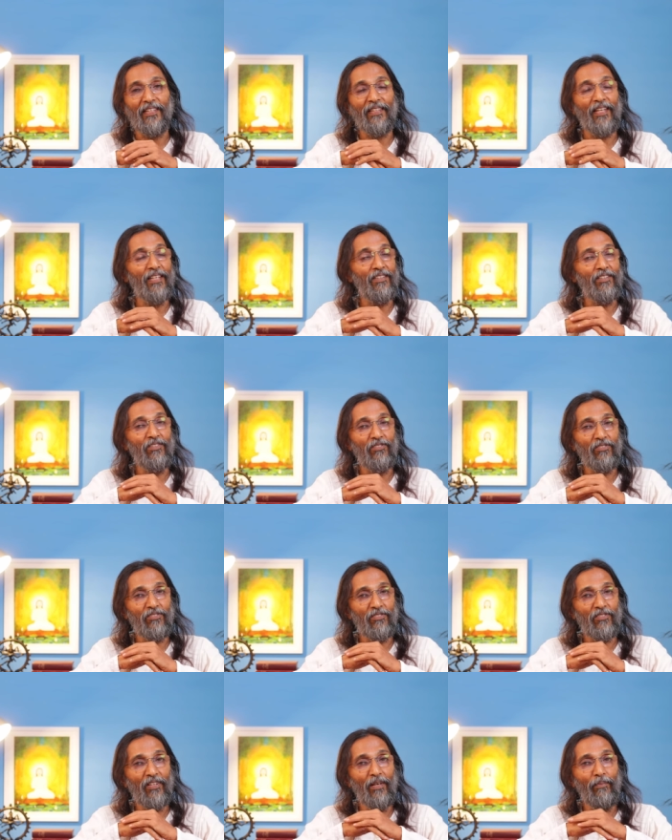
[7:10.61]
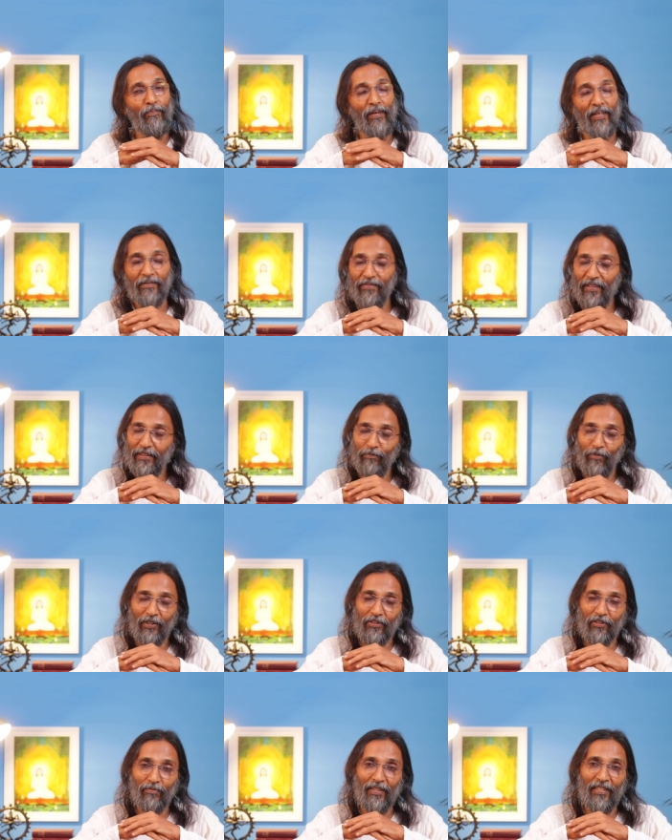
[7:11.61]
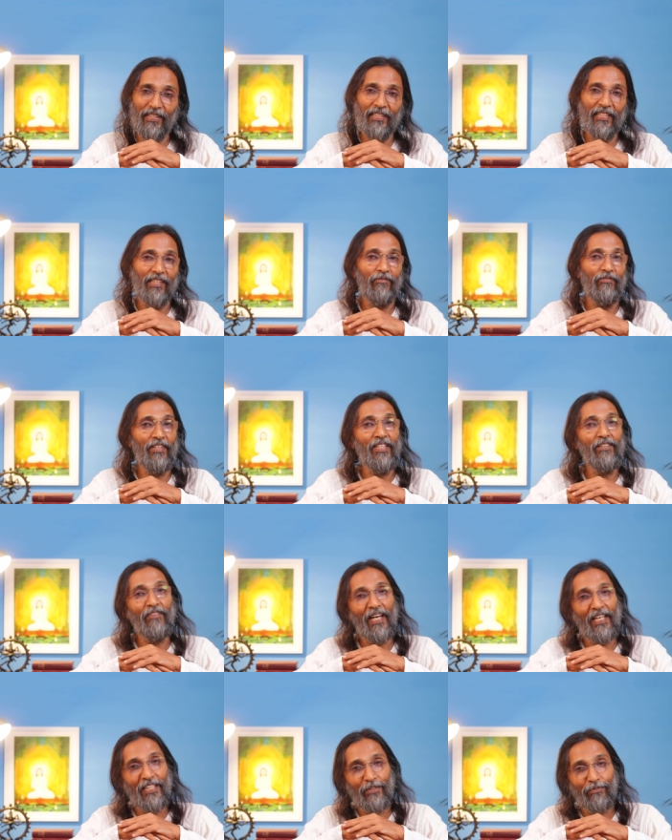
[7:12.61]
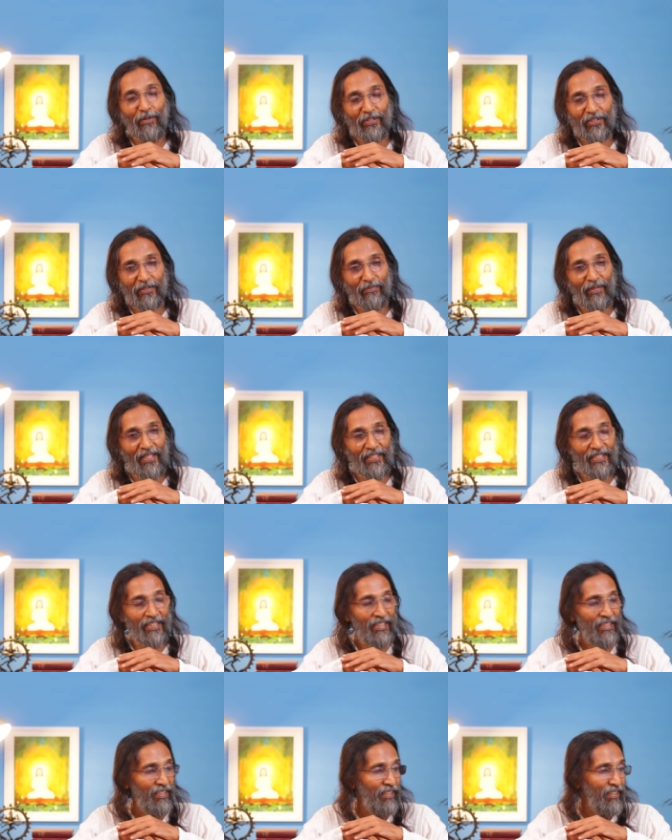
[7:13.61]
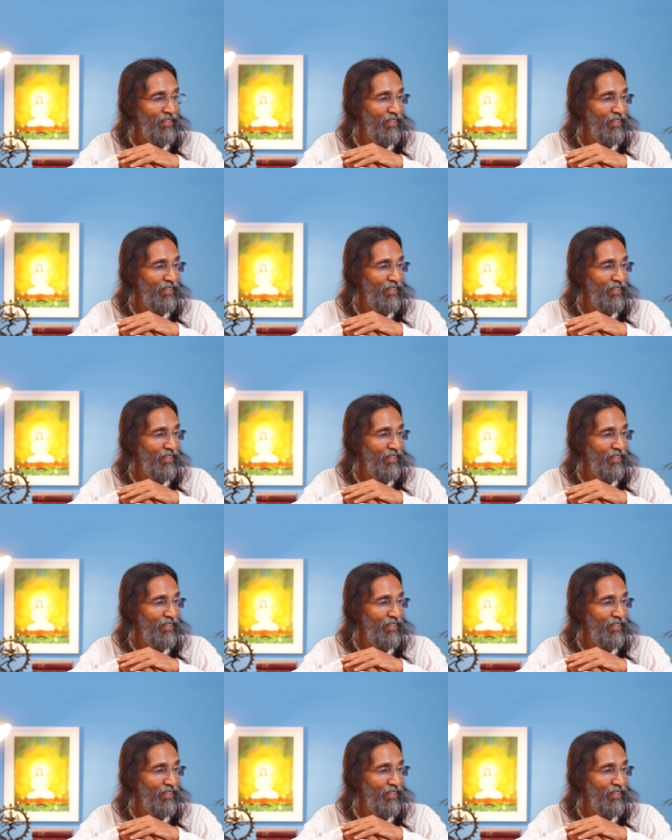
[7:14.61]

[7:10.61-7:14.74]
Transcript: And that is a perfect possibility and very valid possibility.